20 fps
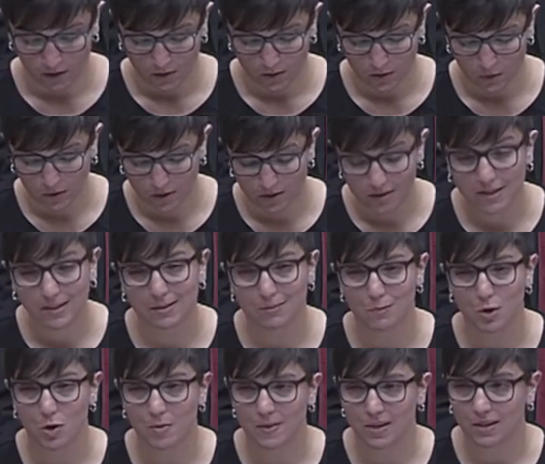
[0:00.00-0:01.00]
So, in this
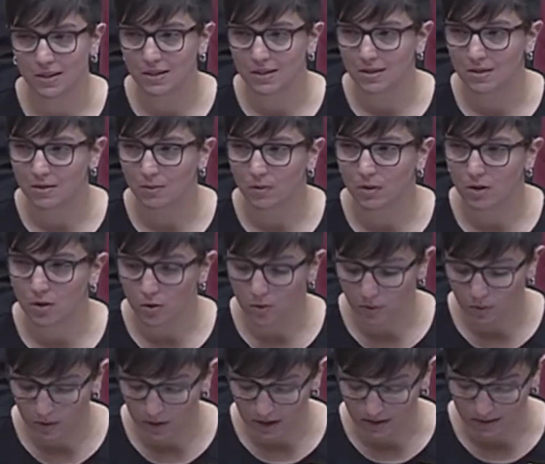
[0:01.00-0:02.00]
moment where
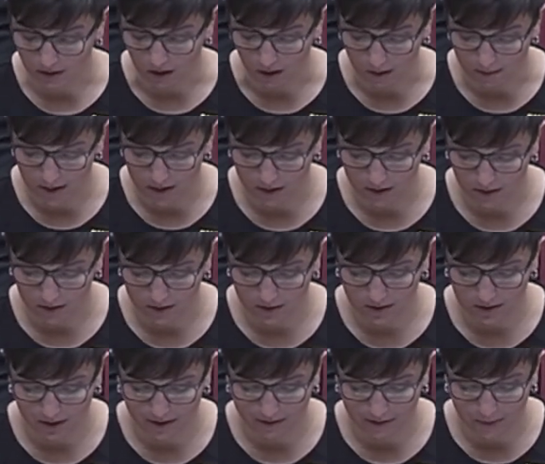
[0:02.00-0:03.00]
you, as lawmakers,
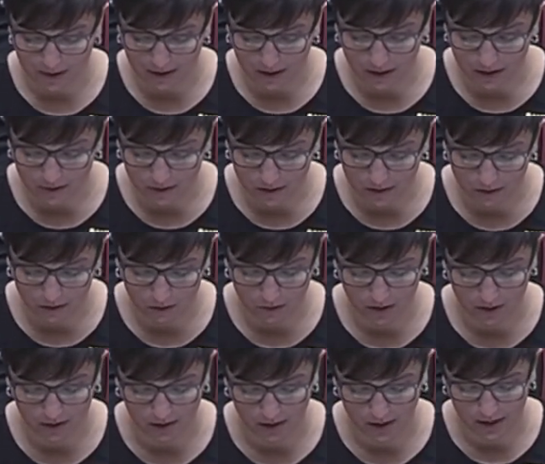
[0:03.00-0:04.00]
have been given the
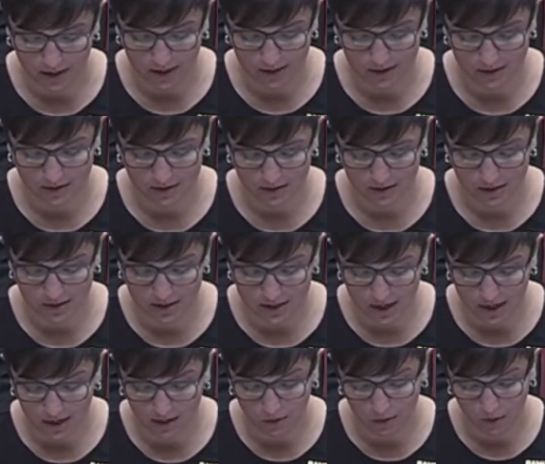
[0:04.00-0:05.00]
green light to
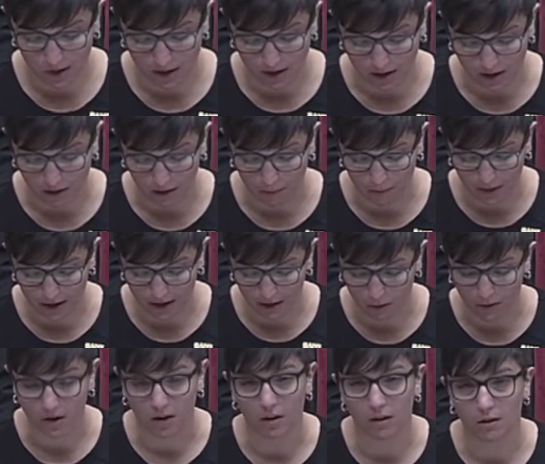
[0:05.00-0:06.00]
take away our
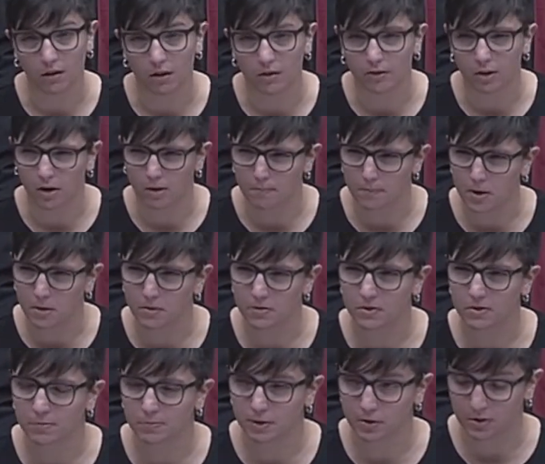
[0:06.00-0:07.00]
power over our
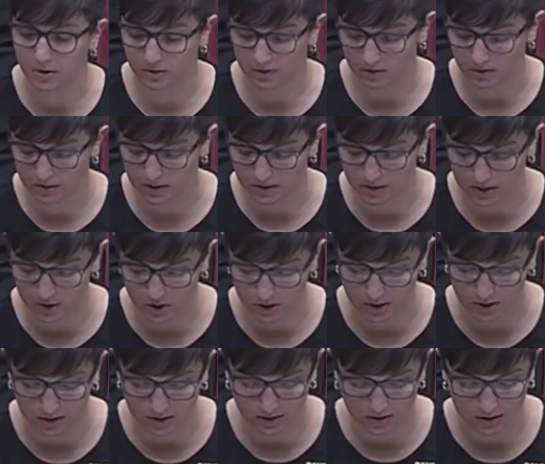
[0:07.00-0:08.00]
most personal
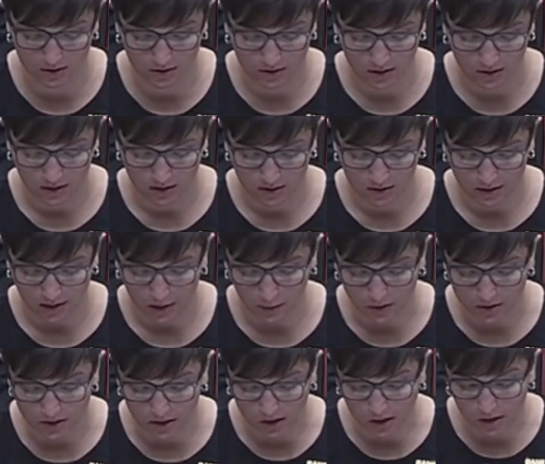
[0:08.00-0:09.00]
decisions, I
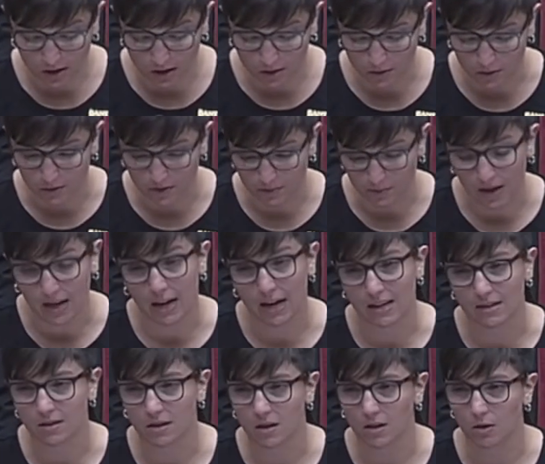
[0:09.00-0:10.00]
want to close by
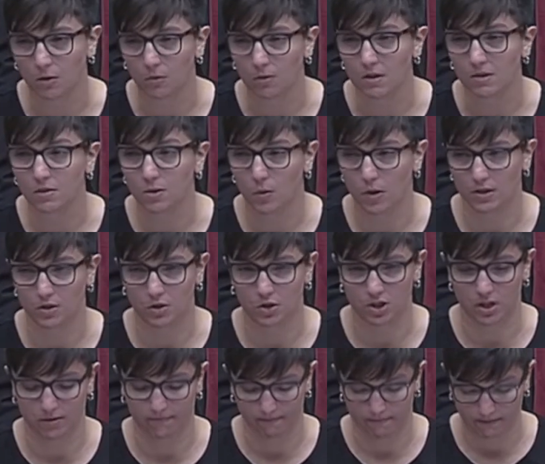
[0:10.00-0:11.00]
asking you this
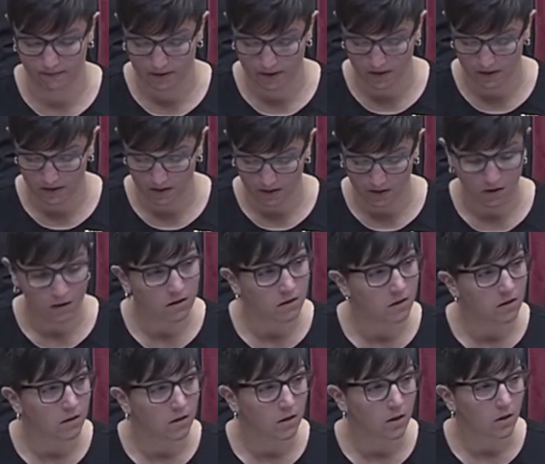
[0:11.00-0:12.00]
question.
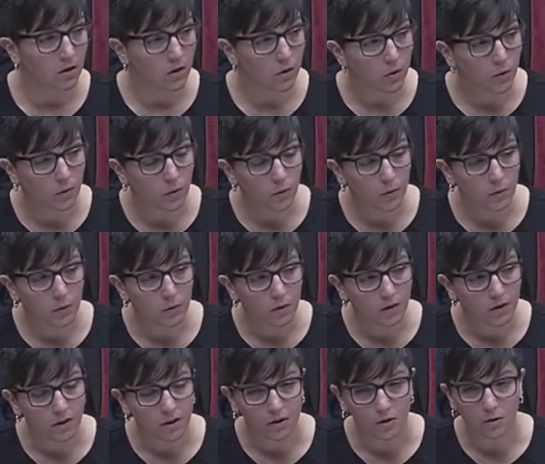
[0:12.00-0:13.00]
Who
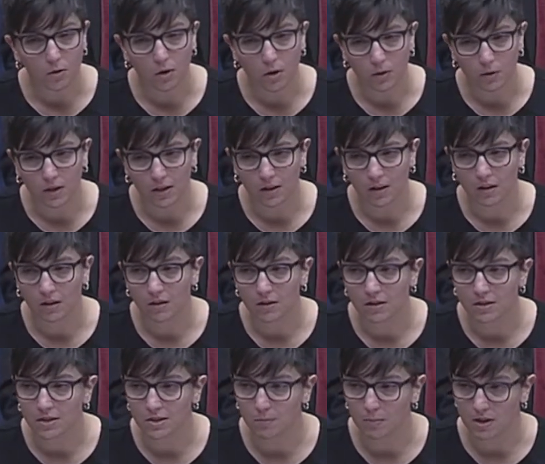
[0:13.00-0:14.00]
are you going
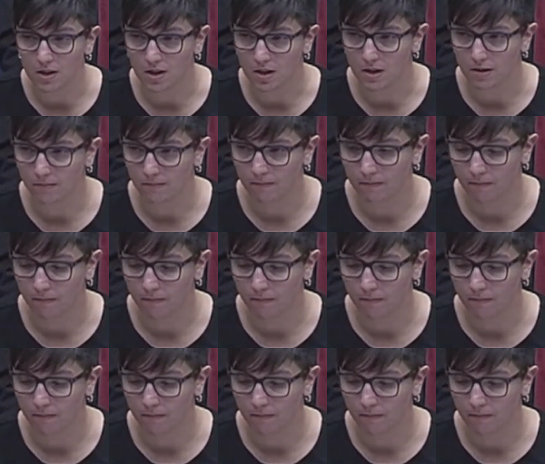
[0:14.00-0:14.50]
to be?